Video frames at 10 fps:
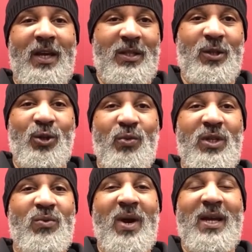And the only
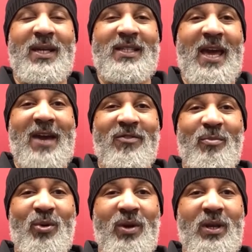reason why it gets half a
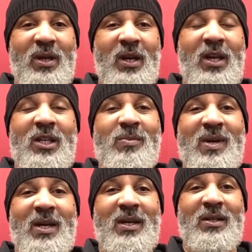point is
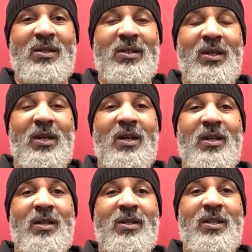because
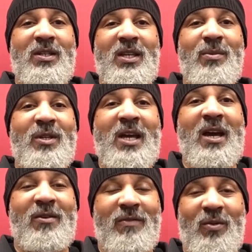the
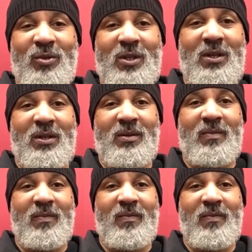cinematography was good.